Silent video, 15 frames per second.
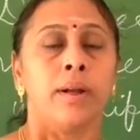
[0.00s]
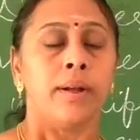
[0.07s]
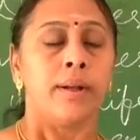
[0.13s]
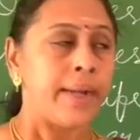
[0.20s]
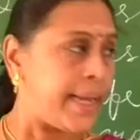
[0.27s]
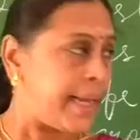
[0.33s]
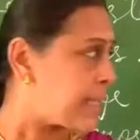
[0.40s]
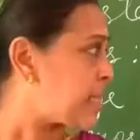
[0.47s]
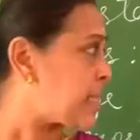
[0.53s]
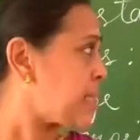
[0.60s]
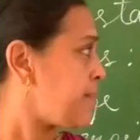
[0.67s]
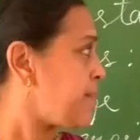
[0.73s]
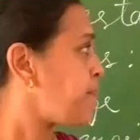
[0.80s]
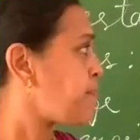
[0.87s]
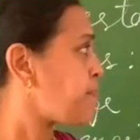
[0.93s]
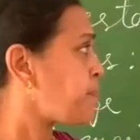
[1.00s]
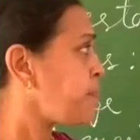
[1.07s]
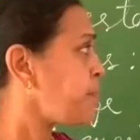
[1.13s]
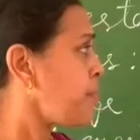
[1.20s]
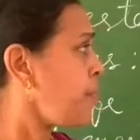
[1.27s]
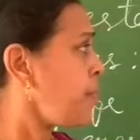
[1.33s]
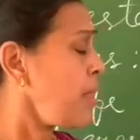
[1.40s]
Next,
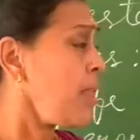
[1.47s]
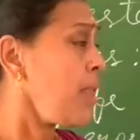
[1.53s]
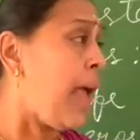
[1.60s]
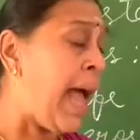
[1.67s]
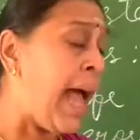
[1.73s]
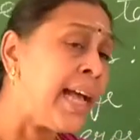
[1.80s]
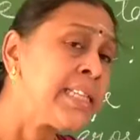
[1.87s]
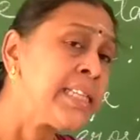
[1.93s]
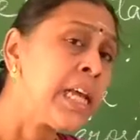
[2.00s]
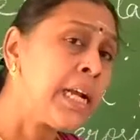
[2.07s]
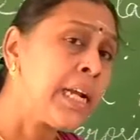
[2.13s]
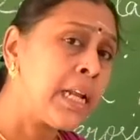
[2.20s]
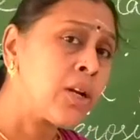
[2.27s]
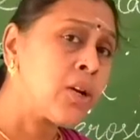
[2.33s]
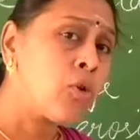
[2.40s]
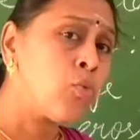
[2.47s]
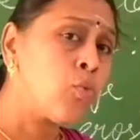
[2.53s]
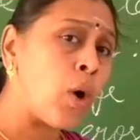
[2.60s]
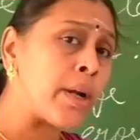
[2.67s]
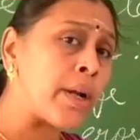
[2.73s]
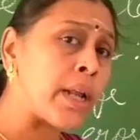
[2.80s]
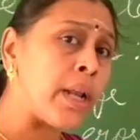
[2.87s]
as underground
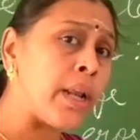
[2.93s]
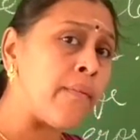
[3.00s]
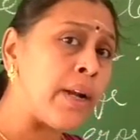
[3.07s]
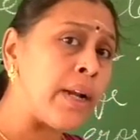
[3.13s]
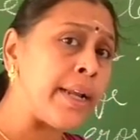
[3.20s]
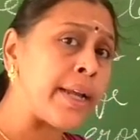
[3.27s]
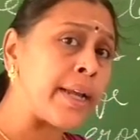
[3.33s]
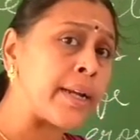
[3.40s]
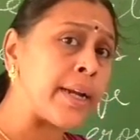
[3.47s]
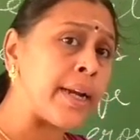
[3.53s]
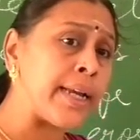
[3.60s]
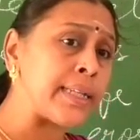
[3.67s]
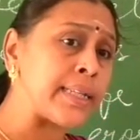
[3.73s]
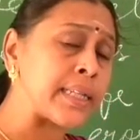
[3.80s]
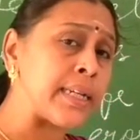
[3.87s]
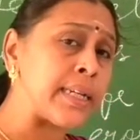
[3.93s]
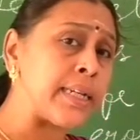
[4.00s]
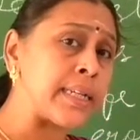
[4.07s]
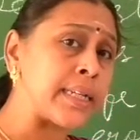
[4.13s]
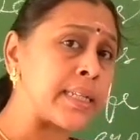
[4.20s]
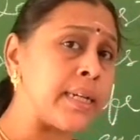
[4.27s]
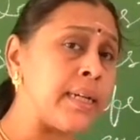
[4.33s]
water level
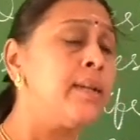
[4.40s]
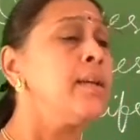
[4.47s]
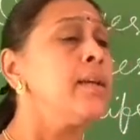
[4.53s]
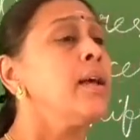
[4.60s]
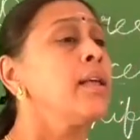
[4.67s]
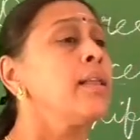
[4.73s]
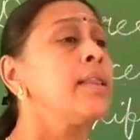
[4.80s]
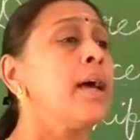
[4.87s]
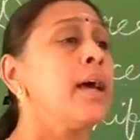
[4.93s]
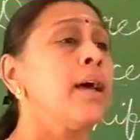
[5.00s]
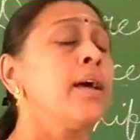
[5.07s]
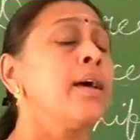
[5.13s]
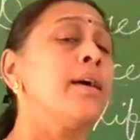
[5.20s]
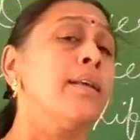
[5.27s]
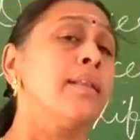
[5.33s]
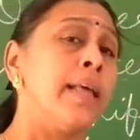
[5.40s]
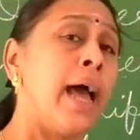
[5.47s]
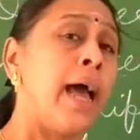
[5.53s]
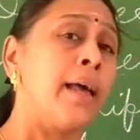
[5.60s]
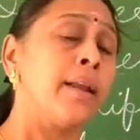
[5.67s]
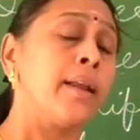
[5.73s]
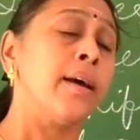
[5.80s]
decreases, the
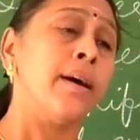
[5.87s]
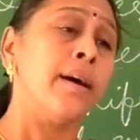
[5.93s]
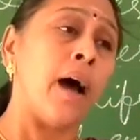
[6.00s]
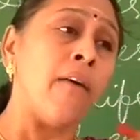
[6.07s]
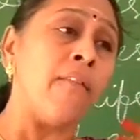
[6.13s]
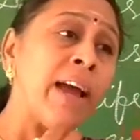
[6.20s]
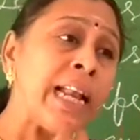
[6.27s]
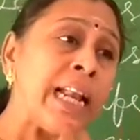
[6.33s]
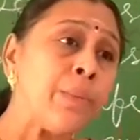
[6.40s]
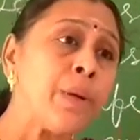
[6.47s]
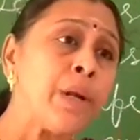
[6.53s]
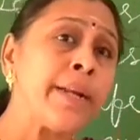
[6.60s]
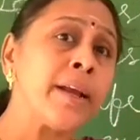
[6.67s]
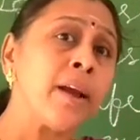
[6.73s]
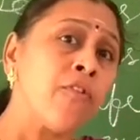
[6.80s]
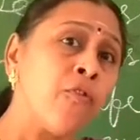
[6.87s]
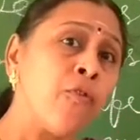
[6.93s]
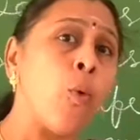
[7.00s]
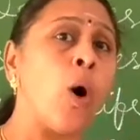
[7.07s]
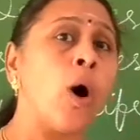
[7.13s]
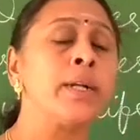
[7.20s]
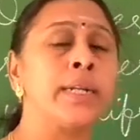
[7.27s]
availability
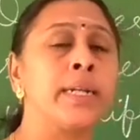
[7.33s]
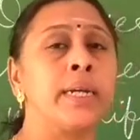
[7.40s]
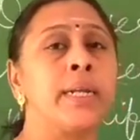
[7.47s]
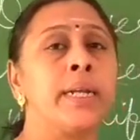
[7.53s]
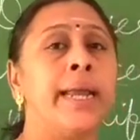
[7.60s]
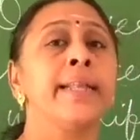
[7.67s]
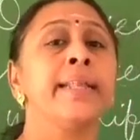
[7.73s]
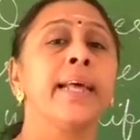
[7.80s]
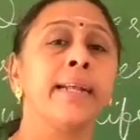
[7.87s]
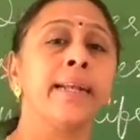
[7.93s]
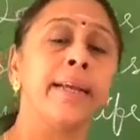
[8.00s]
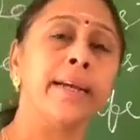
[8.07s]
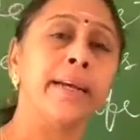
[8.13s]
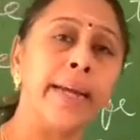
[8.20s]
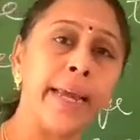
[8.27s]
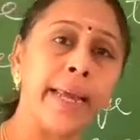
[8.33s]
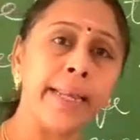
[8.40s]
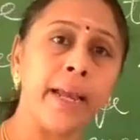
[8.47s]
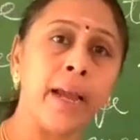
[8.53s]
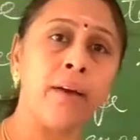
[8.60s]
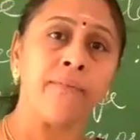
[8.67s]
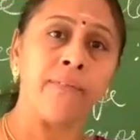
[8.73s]
of water in that
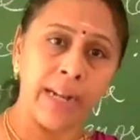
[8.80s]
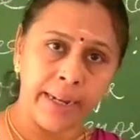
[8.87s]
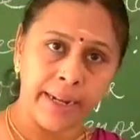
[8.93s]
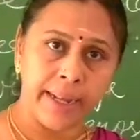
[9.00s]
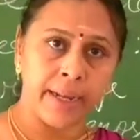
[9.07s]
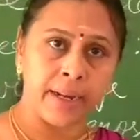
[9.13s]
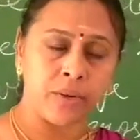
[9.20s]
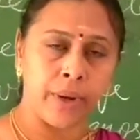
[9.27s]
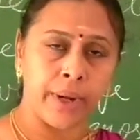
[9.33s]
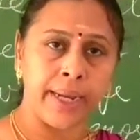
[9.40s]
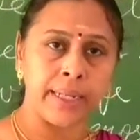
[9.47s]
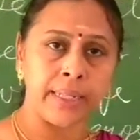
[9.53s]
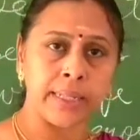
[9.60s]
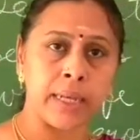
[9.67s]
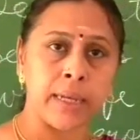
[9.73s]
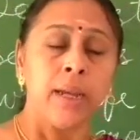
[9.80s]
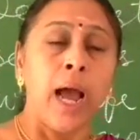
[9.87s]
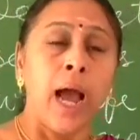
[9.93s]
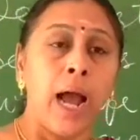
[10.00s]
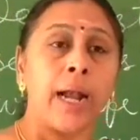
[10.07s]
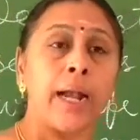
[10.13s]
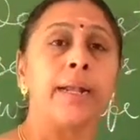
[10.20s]
area will decrease
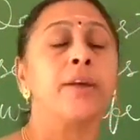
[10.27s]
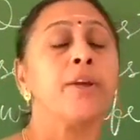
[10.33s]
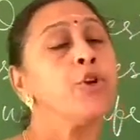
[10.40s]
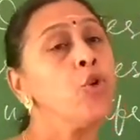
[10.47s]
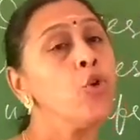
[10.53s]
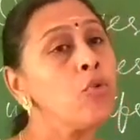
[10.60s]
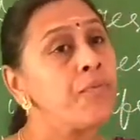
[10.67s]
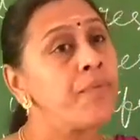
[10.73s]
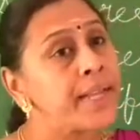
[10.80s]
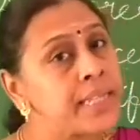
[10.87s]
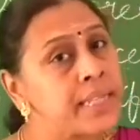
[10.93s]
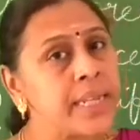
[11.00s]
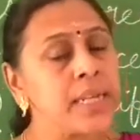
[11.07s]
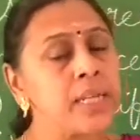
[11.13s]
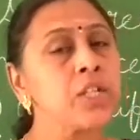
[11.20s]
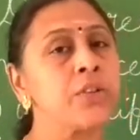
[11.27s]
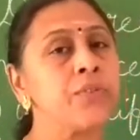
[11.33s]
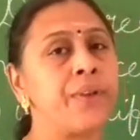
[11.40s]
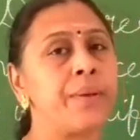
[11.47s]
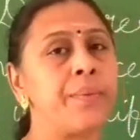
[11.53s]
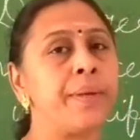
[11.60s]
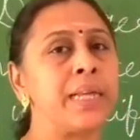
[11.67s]
and no vegetation
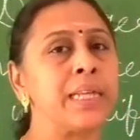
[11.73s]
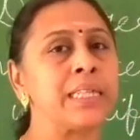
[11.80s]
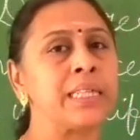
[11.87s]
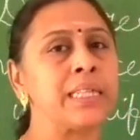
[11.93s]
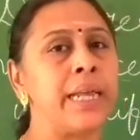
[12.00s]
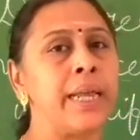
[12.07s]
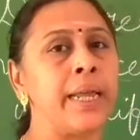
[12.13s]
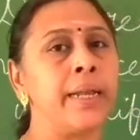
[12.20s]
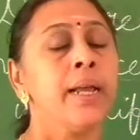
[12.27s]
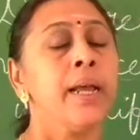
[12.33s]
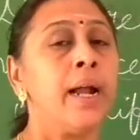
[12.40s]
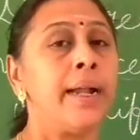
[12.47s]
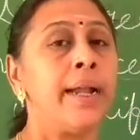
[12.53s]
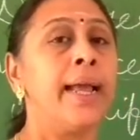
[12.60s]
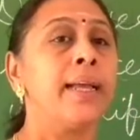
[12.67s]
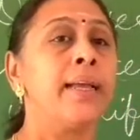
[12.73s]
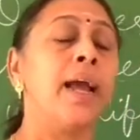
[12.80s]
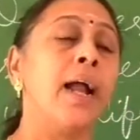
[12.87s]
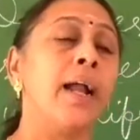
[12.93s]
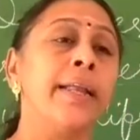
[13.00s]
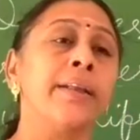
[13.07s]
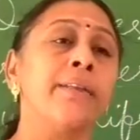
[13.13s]
will be seen
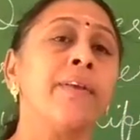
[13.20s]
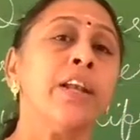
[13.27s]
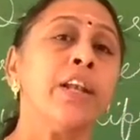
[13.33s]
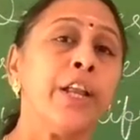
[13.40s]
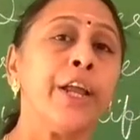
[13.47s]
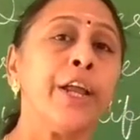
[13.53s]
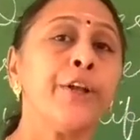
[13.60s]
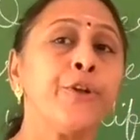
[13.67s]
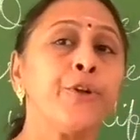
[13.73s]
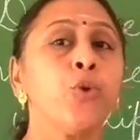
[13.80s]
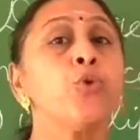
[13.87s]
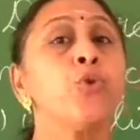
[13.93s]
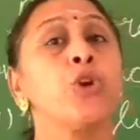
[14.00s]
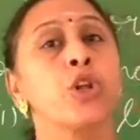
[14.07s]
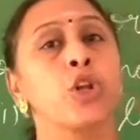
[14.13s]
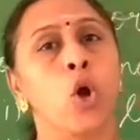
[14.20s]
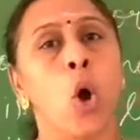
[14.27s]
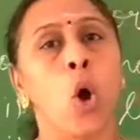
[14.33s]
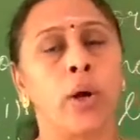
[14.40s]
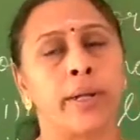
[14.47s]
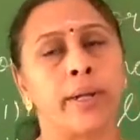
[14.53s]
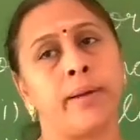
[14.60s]
and it will lead to
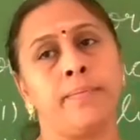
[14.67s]
drought.